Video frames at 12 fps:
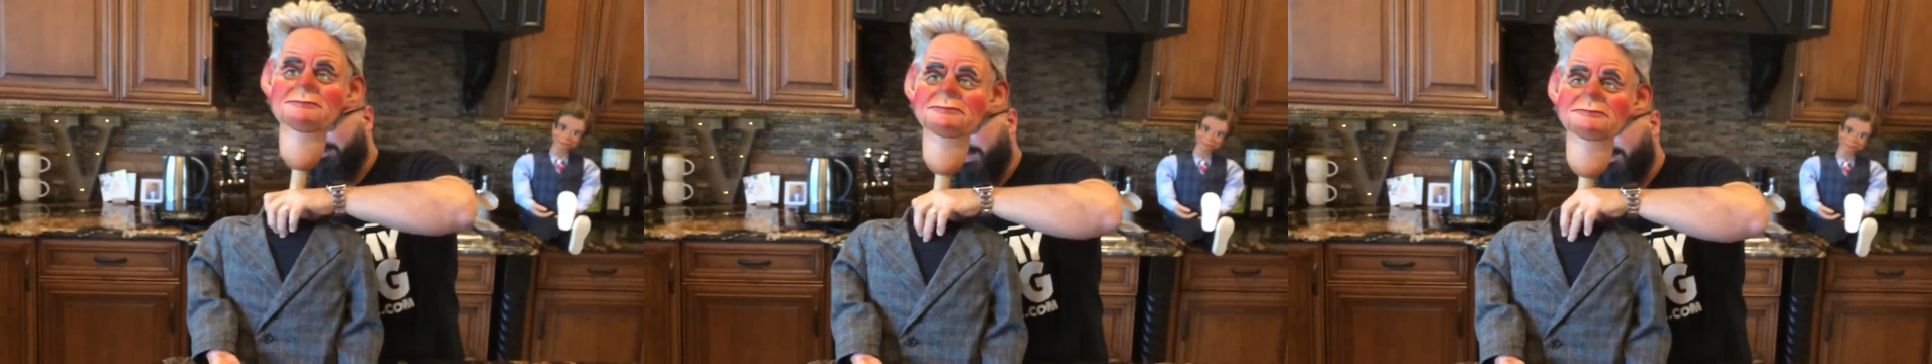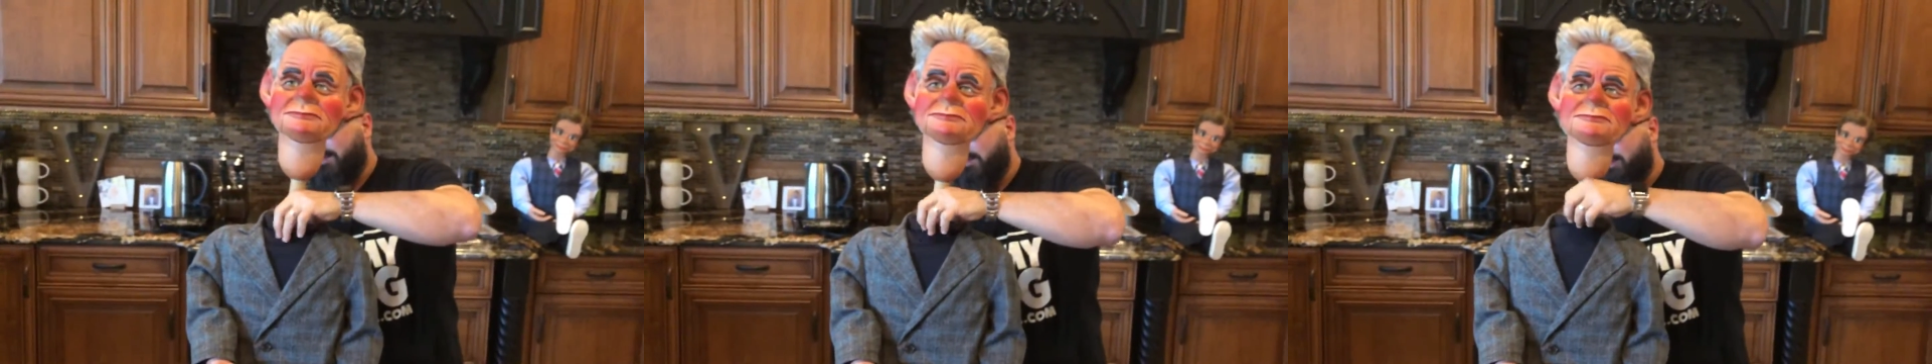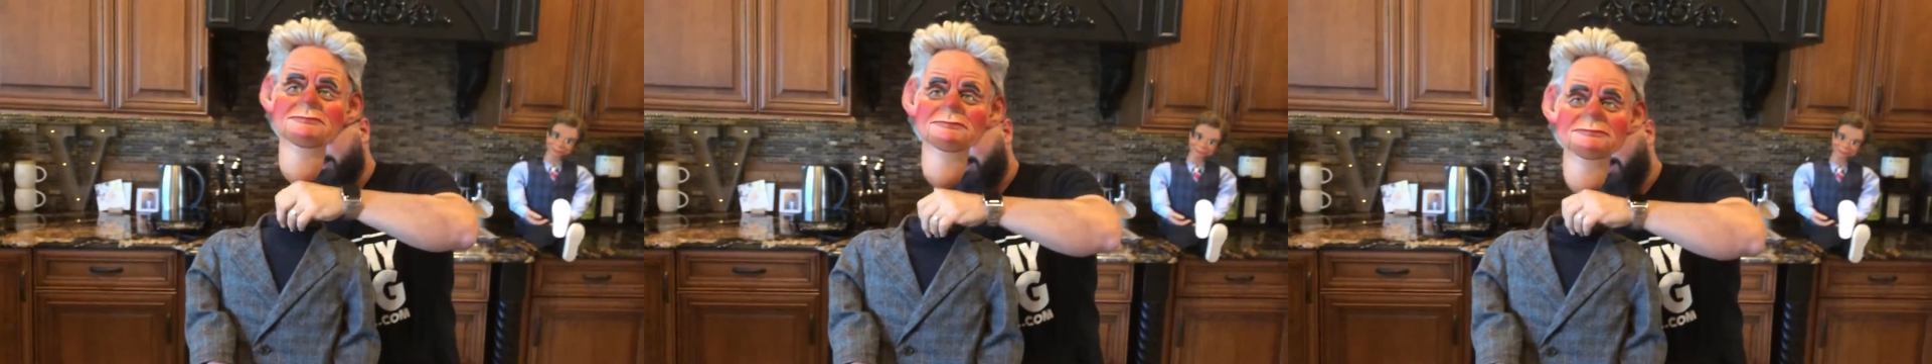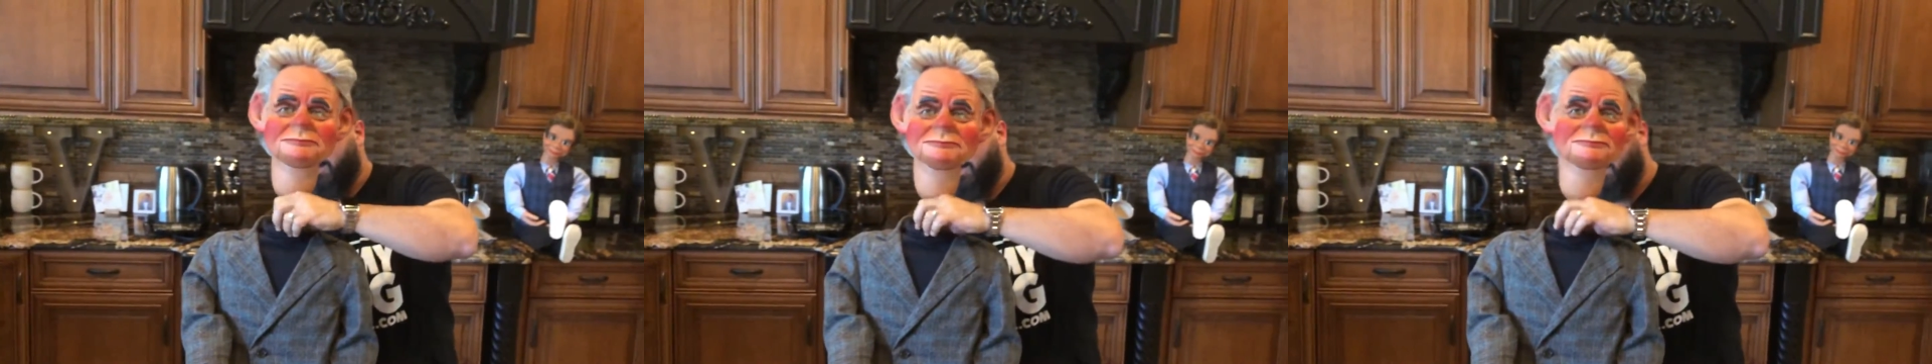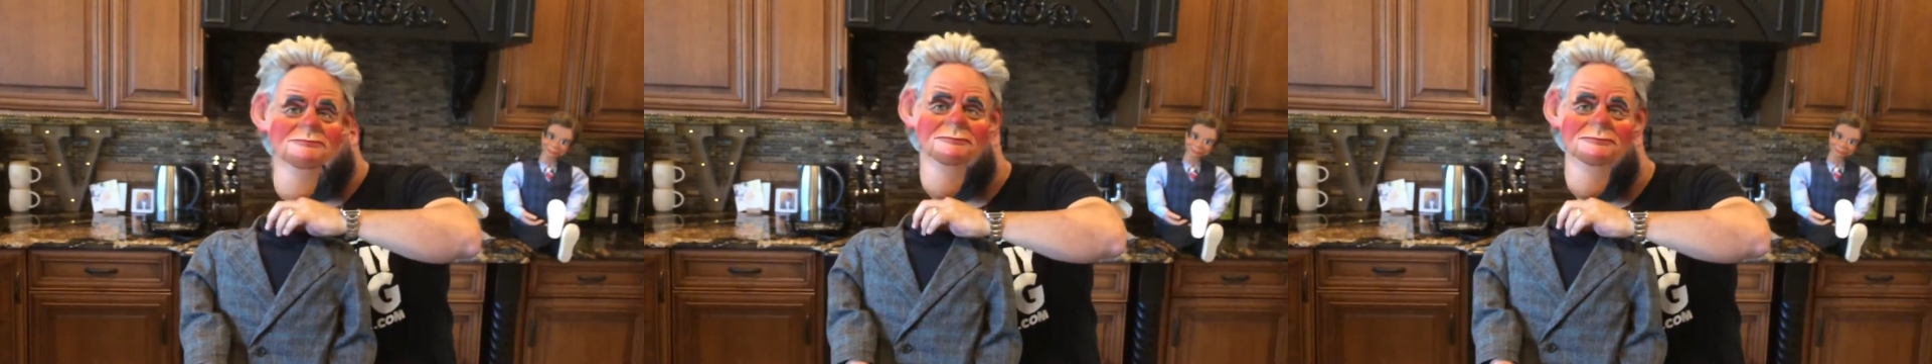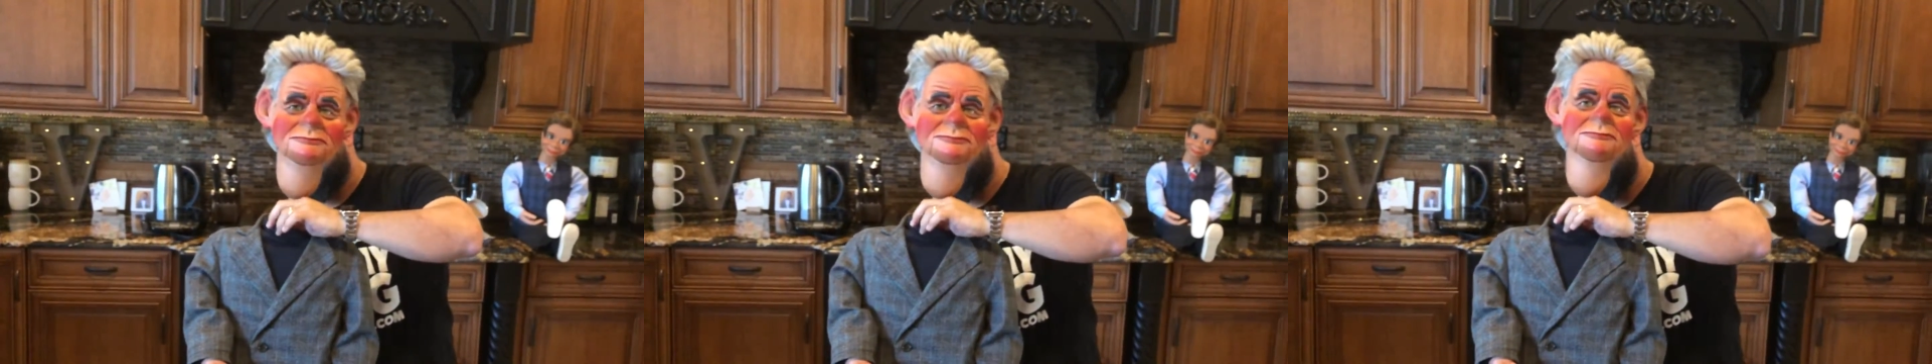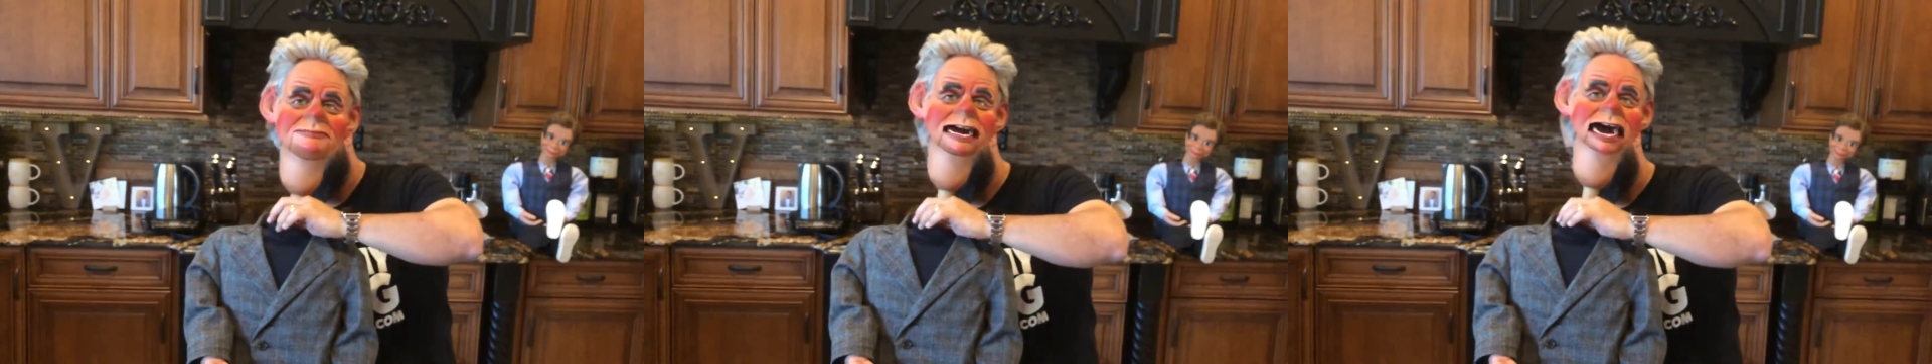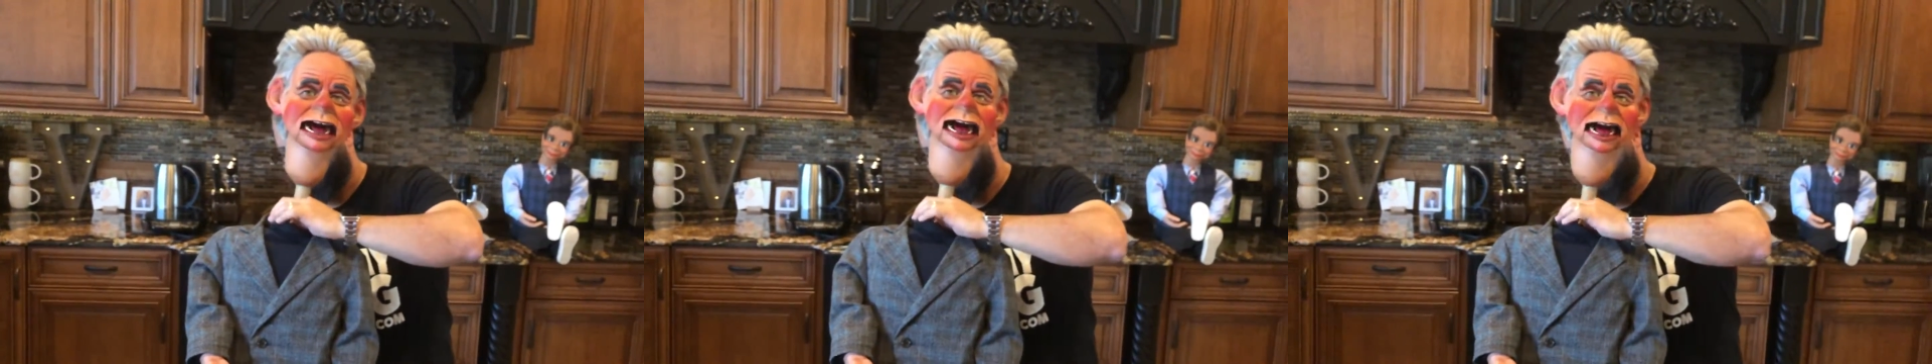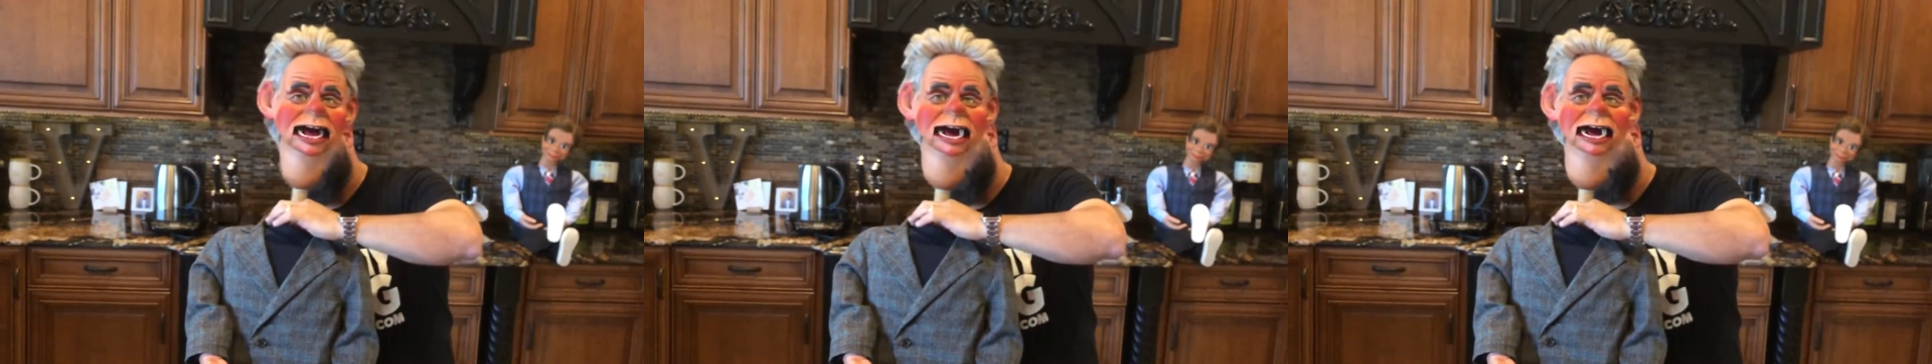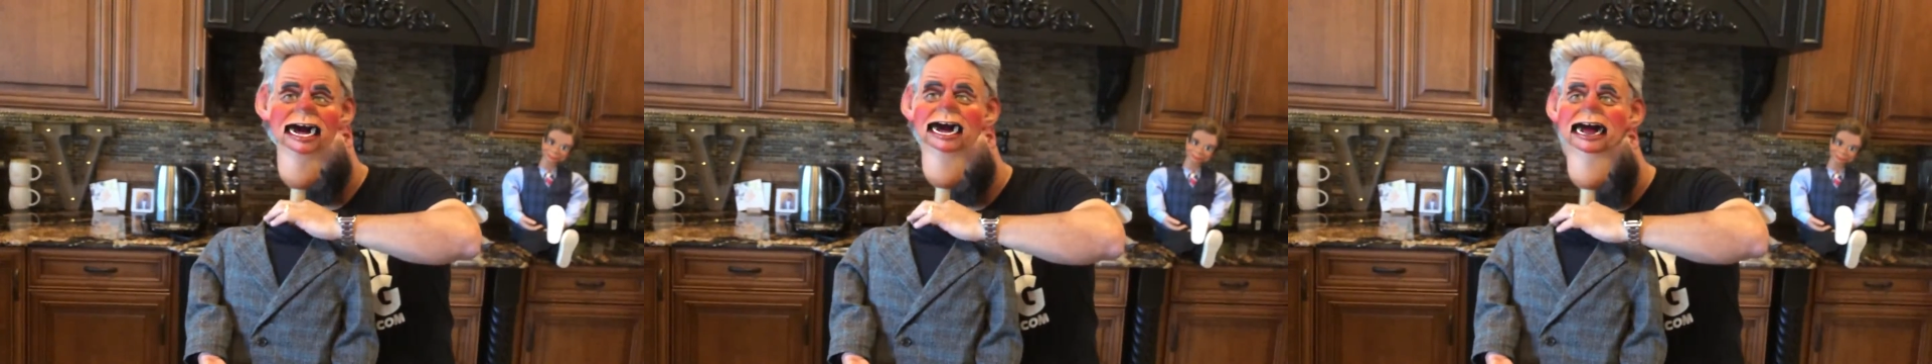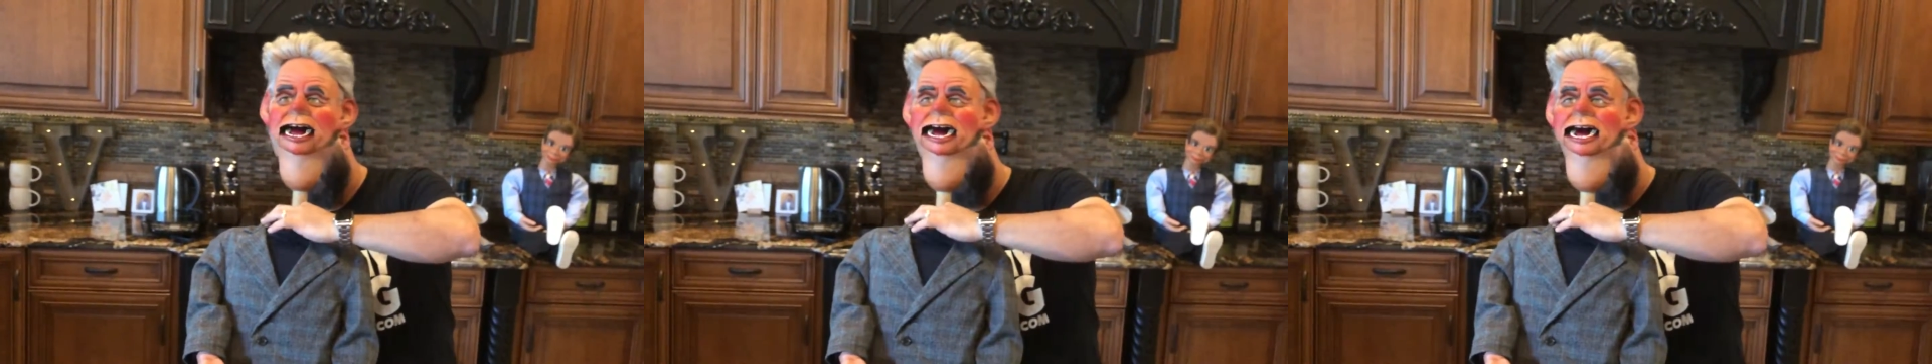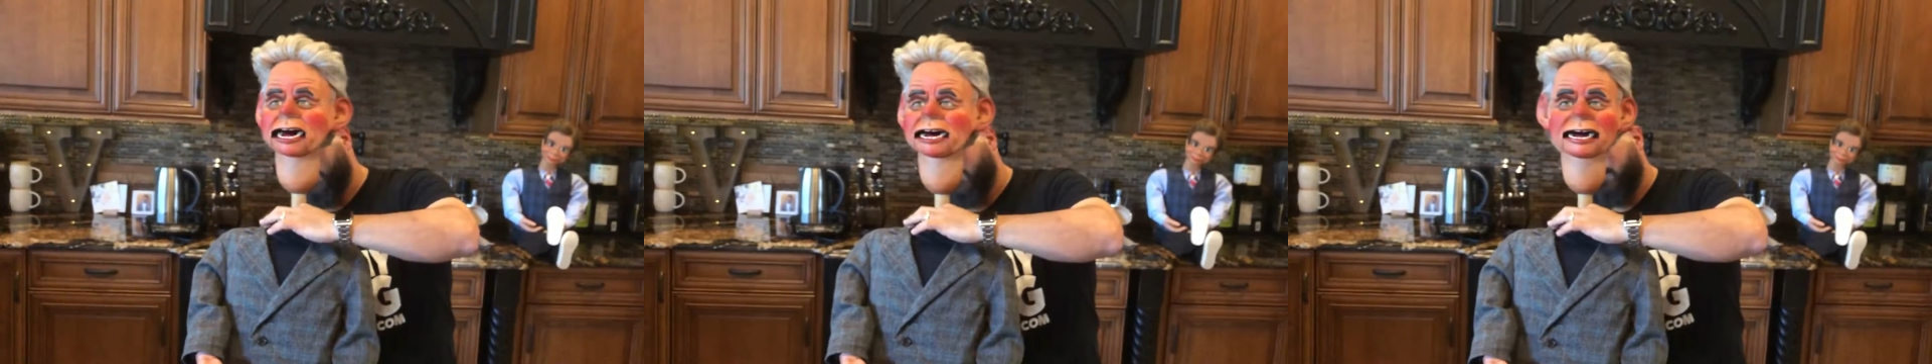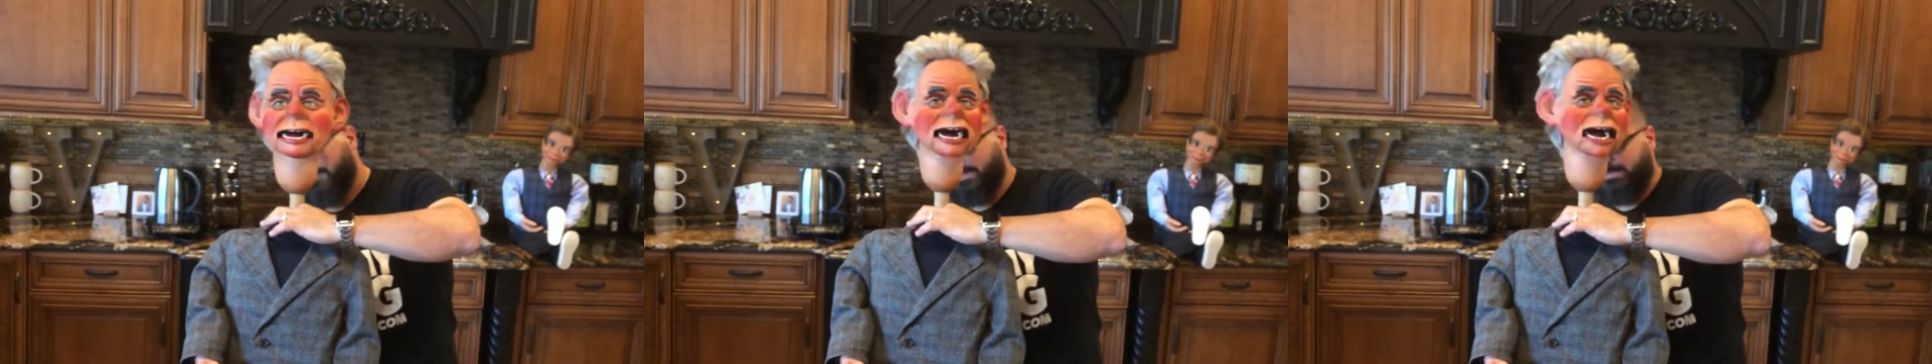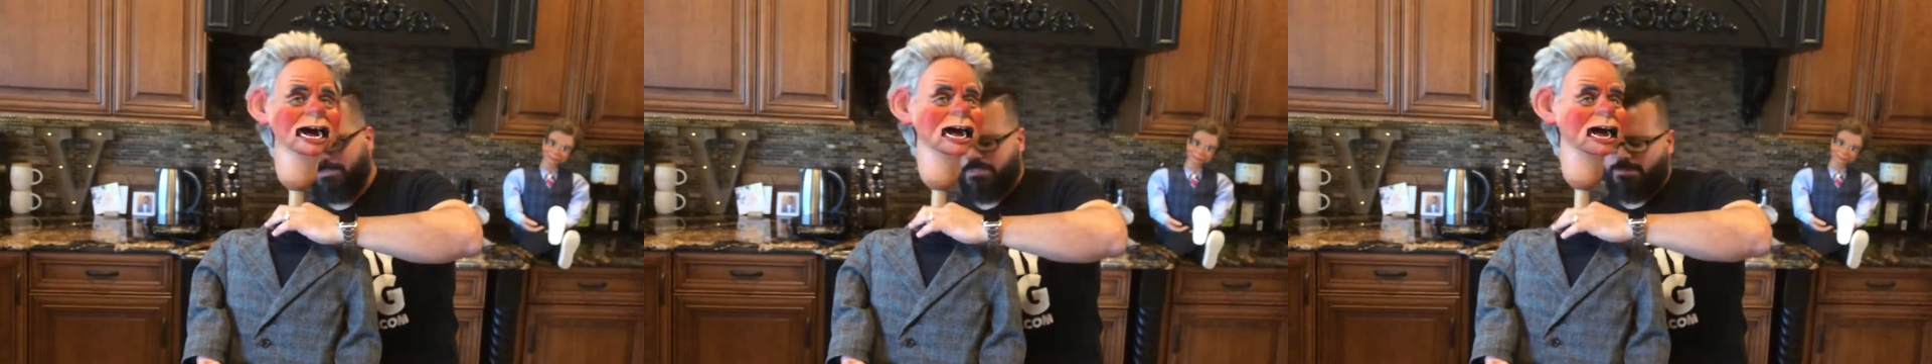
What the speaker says: make this guy come to life a little bit.